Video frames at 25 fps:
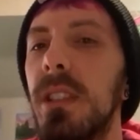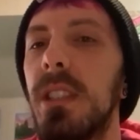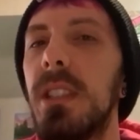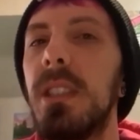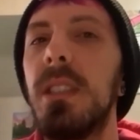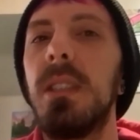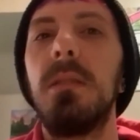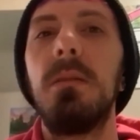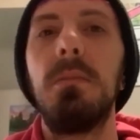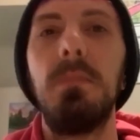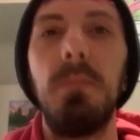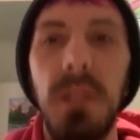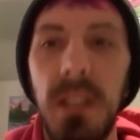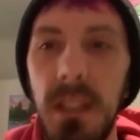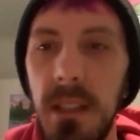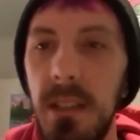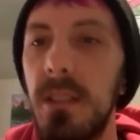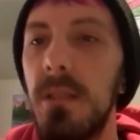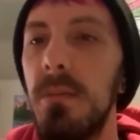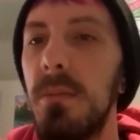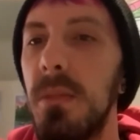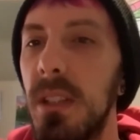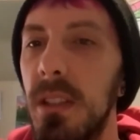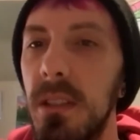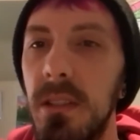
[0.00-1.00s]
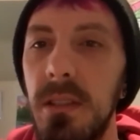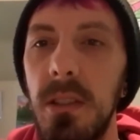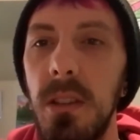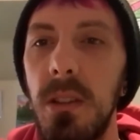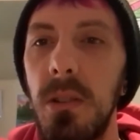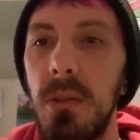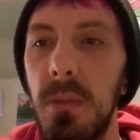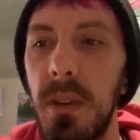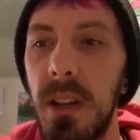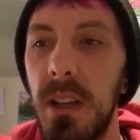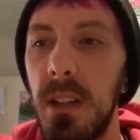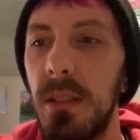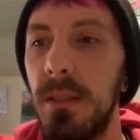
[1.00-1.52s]
speak to me so
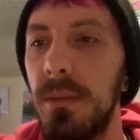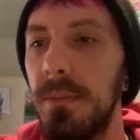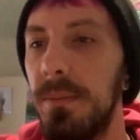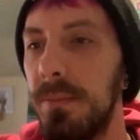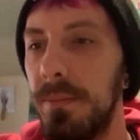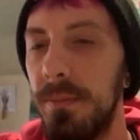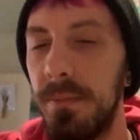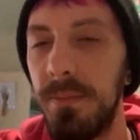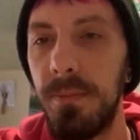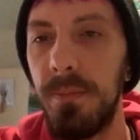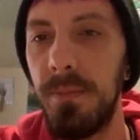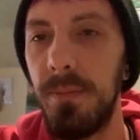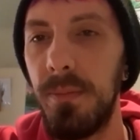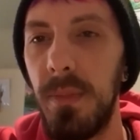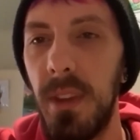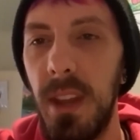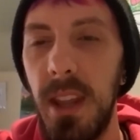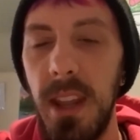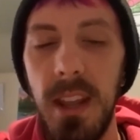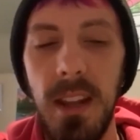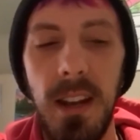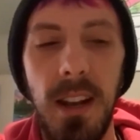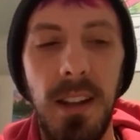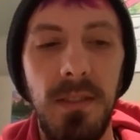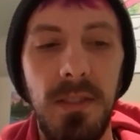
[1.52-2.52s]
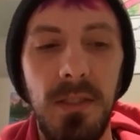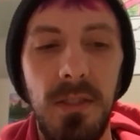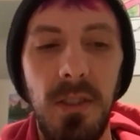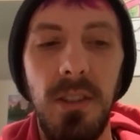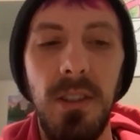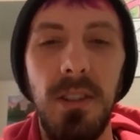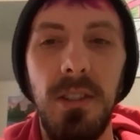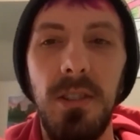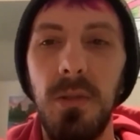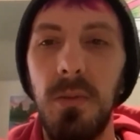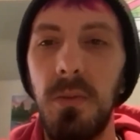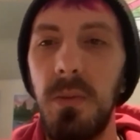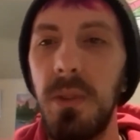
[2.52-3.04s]
well? And I've started
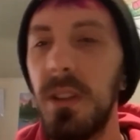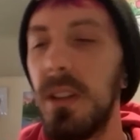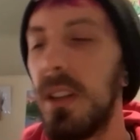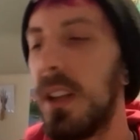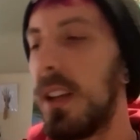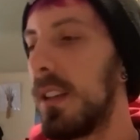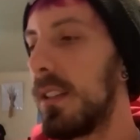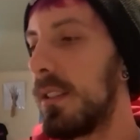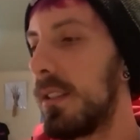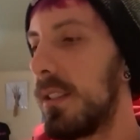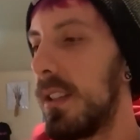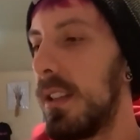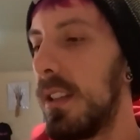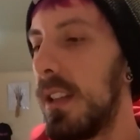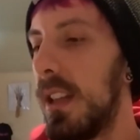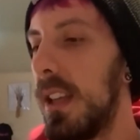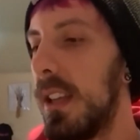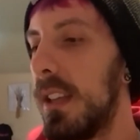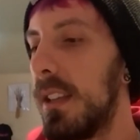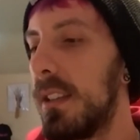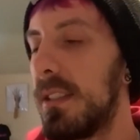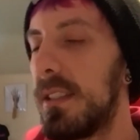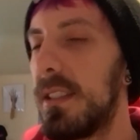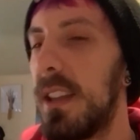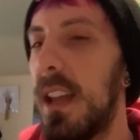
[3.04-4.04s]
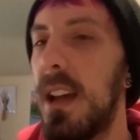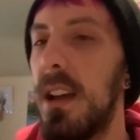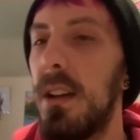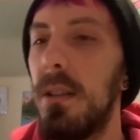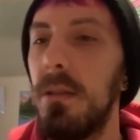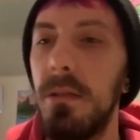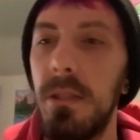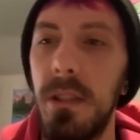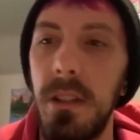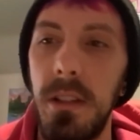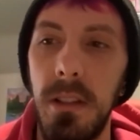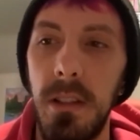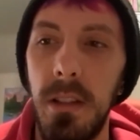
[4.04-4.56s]
to realize that like
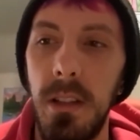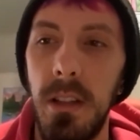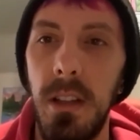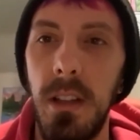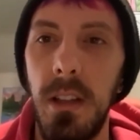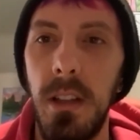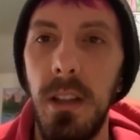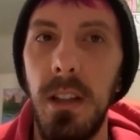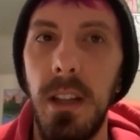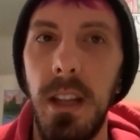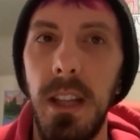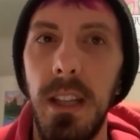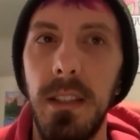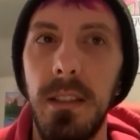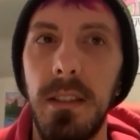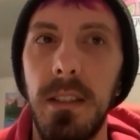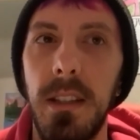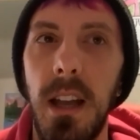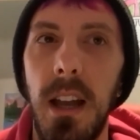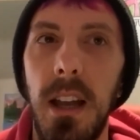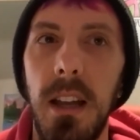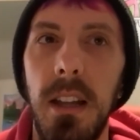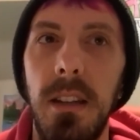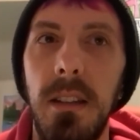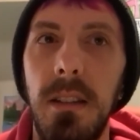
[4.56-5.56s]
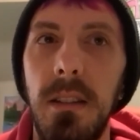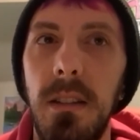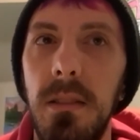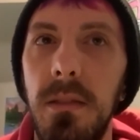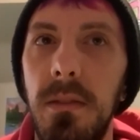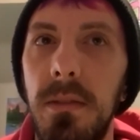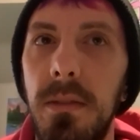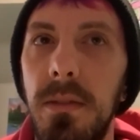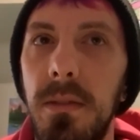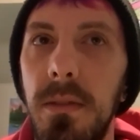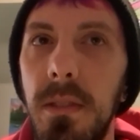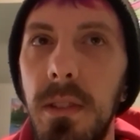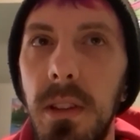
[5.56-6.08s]
sound is kind of,
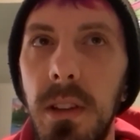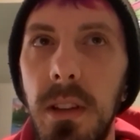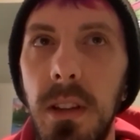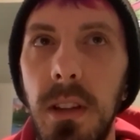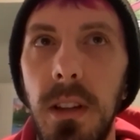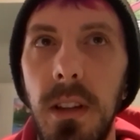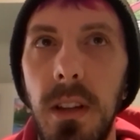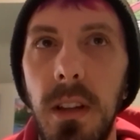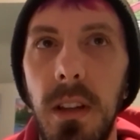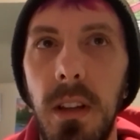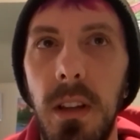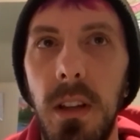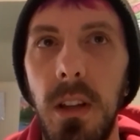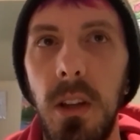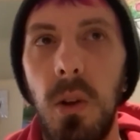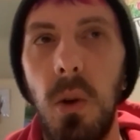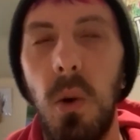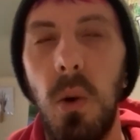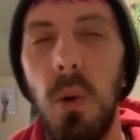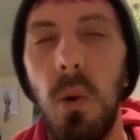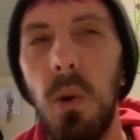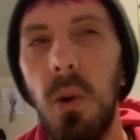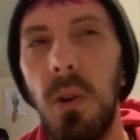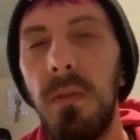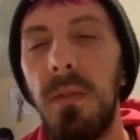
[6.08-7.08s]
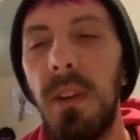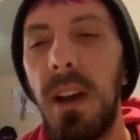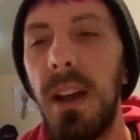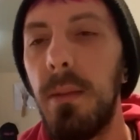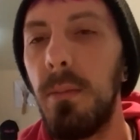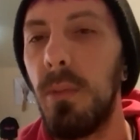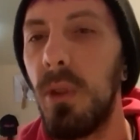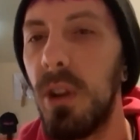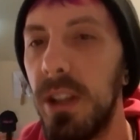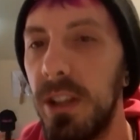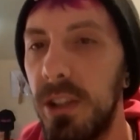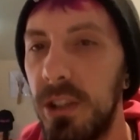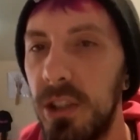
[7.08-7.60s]
or
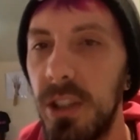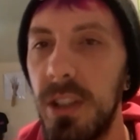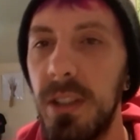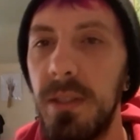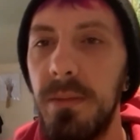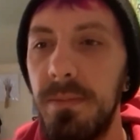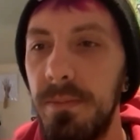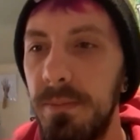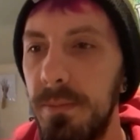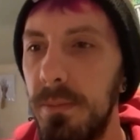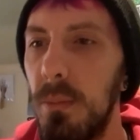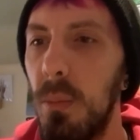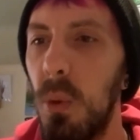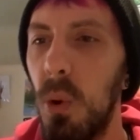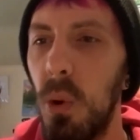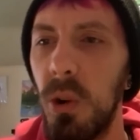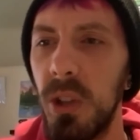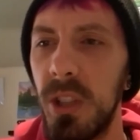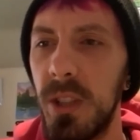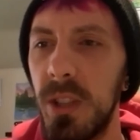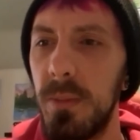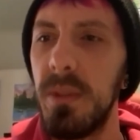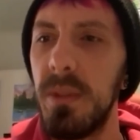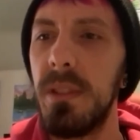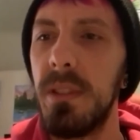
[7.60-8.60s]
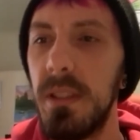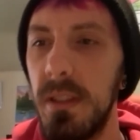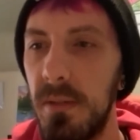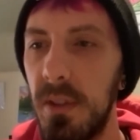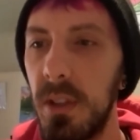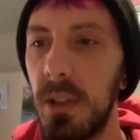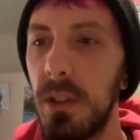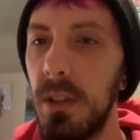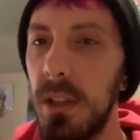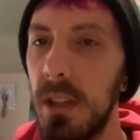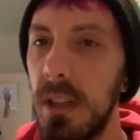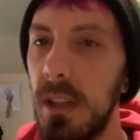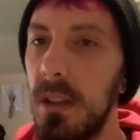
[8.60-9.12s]
vibration more
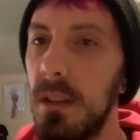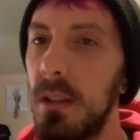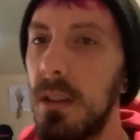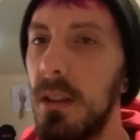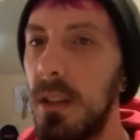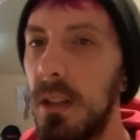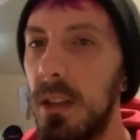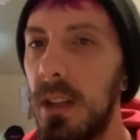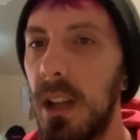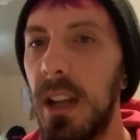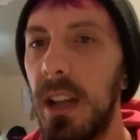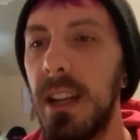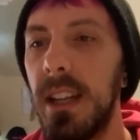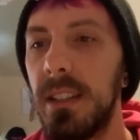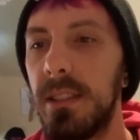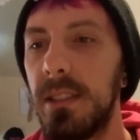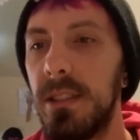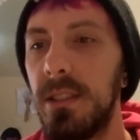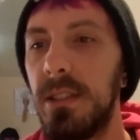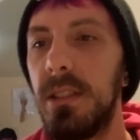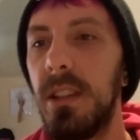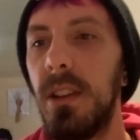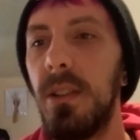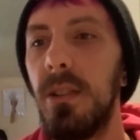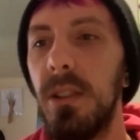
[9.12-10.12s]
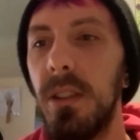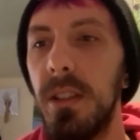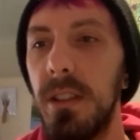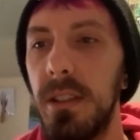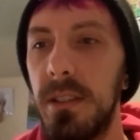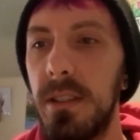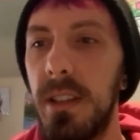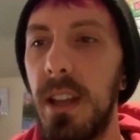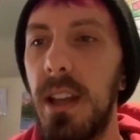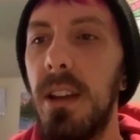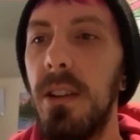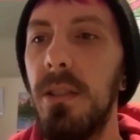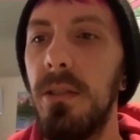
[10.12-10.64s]
specifically, not necessarily
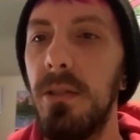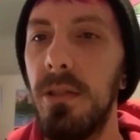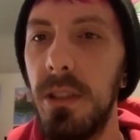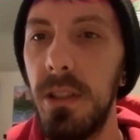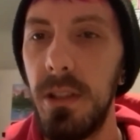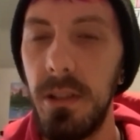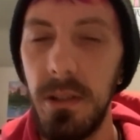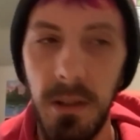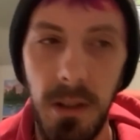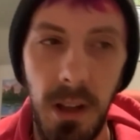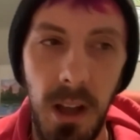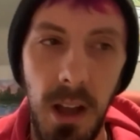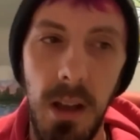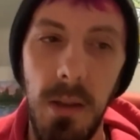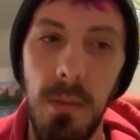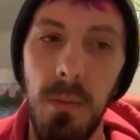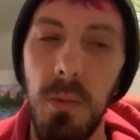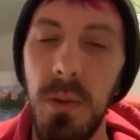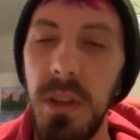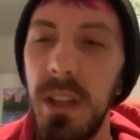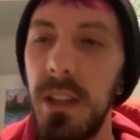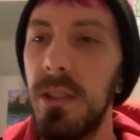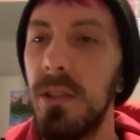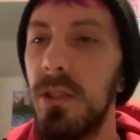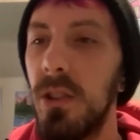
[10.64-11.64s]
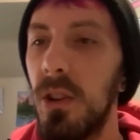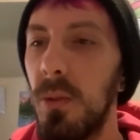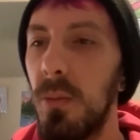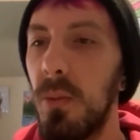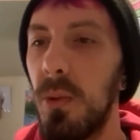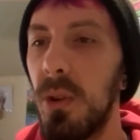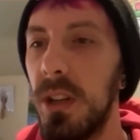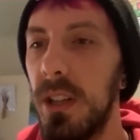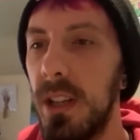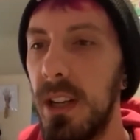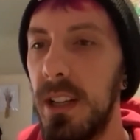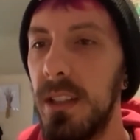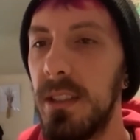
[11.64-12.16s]
sound. We
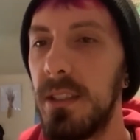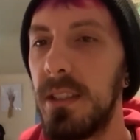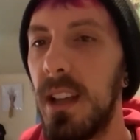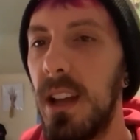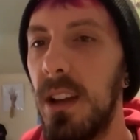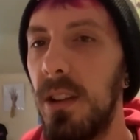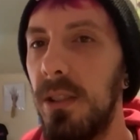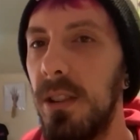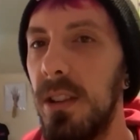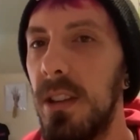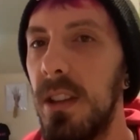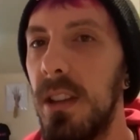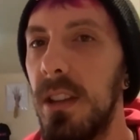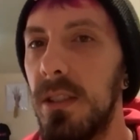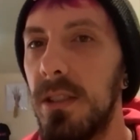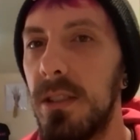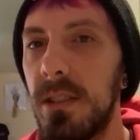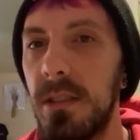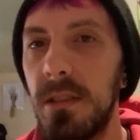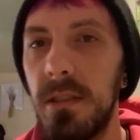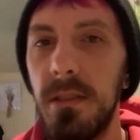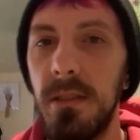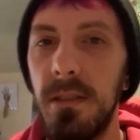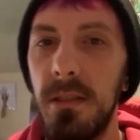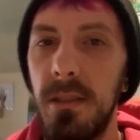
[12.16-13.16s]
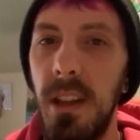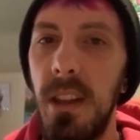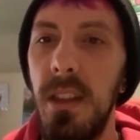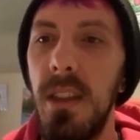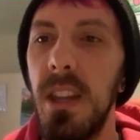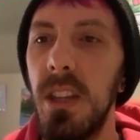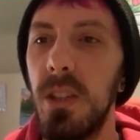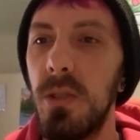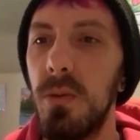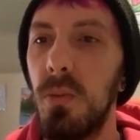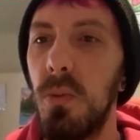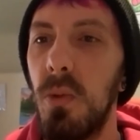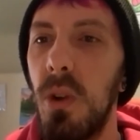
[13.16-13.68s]
interpret it as sound in this
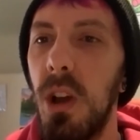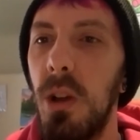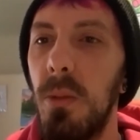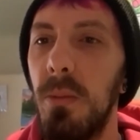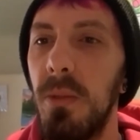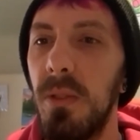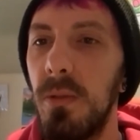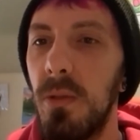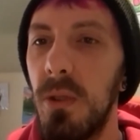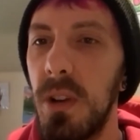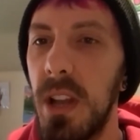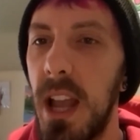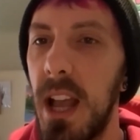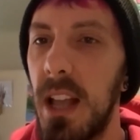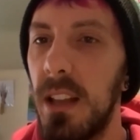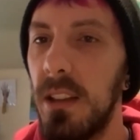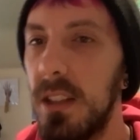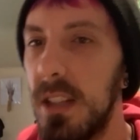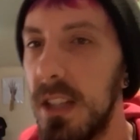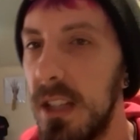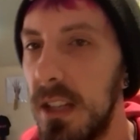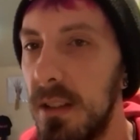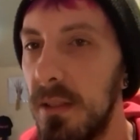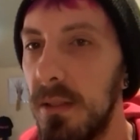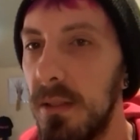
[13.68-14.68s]
realm of reality.